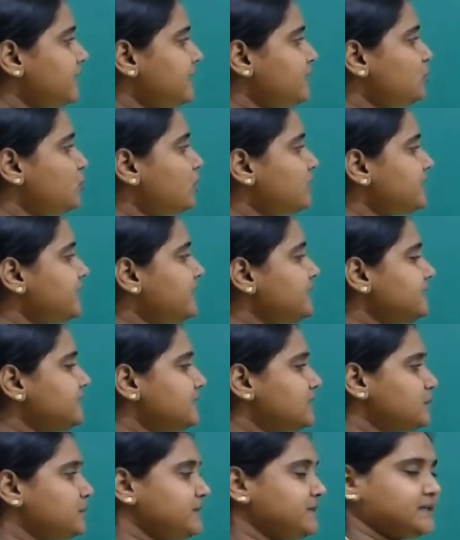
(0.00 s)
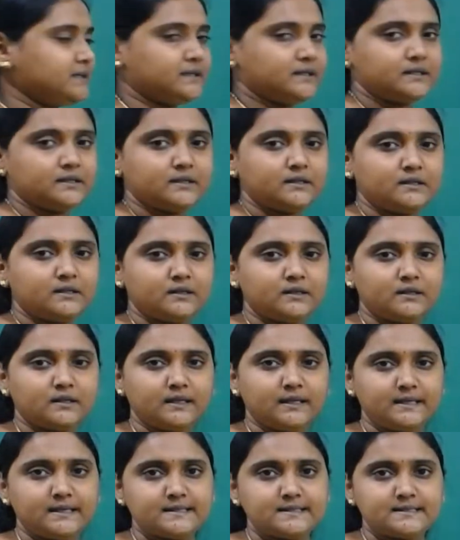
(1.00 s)
inverting terminal
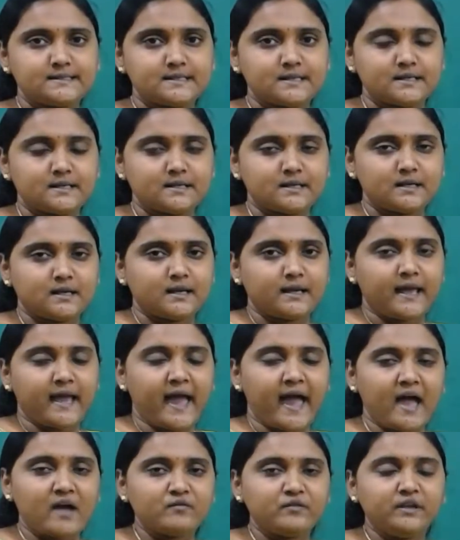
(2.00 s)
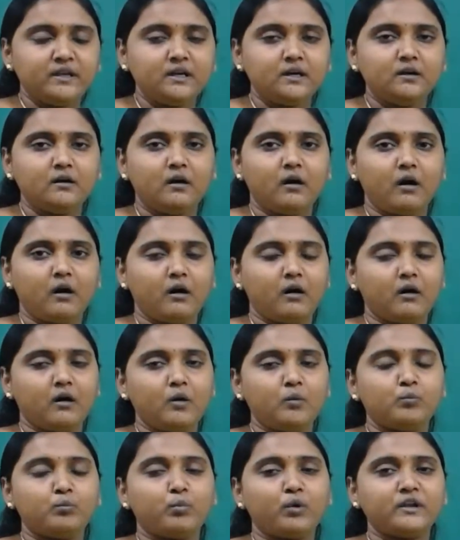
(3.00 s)
is having a
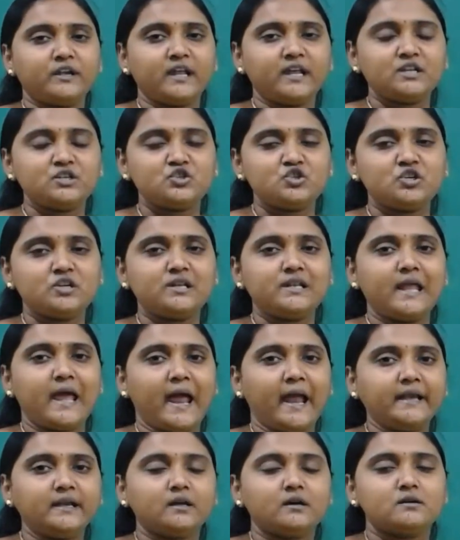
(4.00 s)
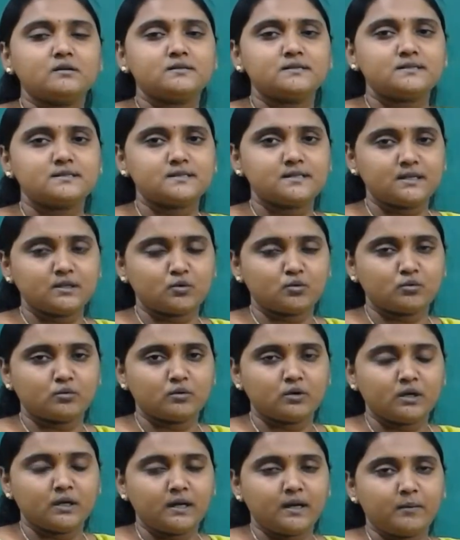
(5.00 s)
potential at 0,
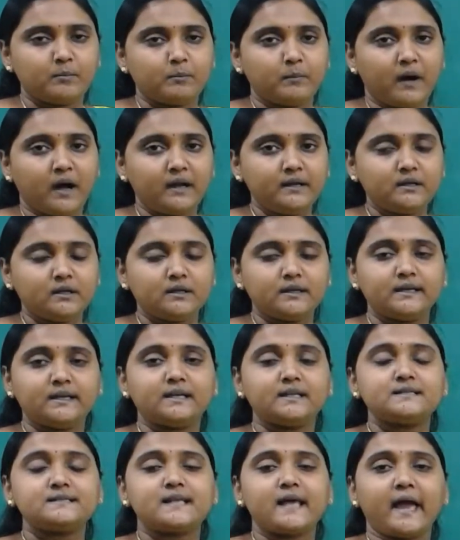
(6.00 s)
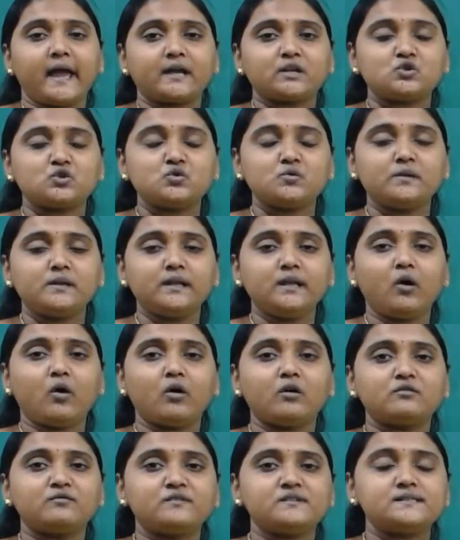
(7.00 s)
but it is actually
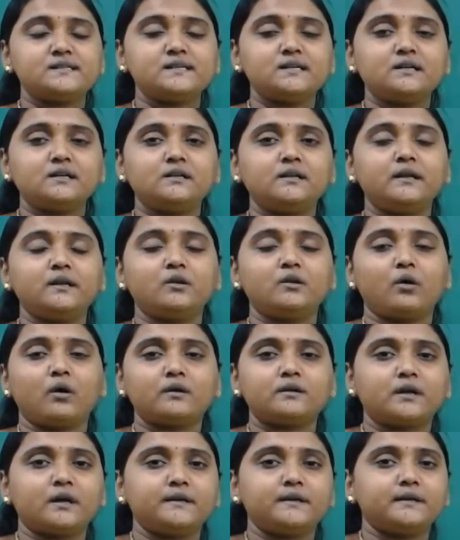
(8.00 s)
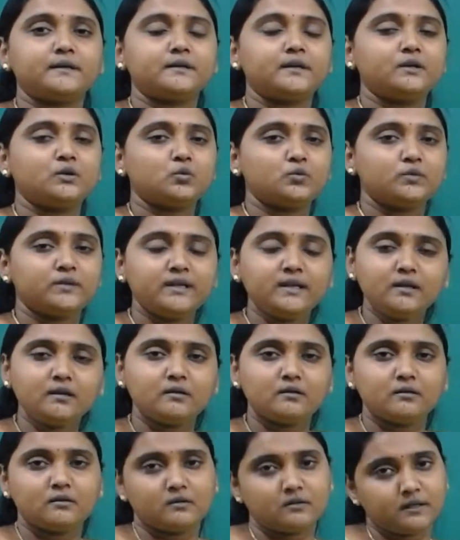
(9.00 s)
or physically not connected to the
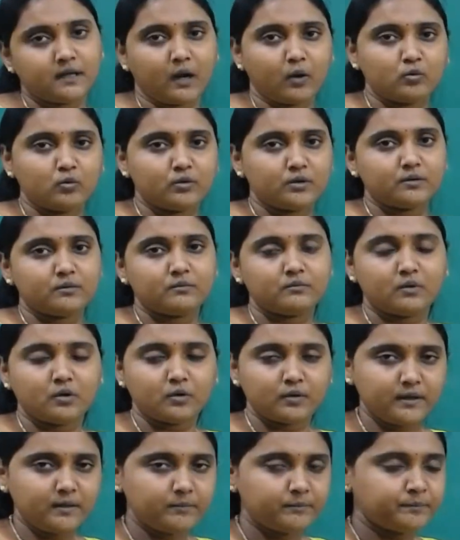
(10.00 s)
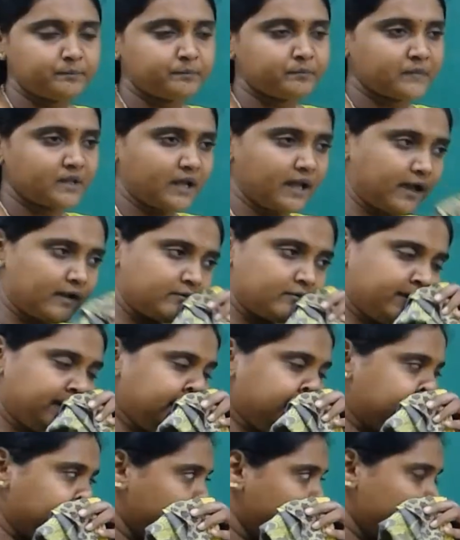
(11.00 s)
ground. Okay,
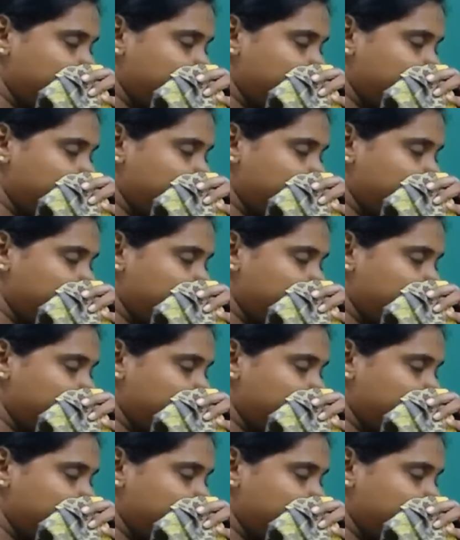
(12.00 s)
having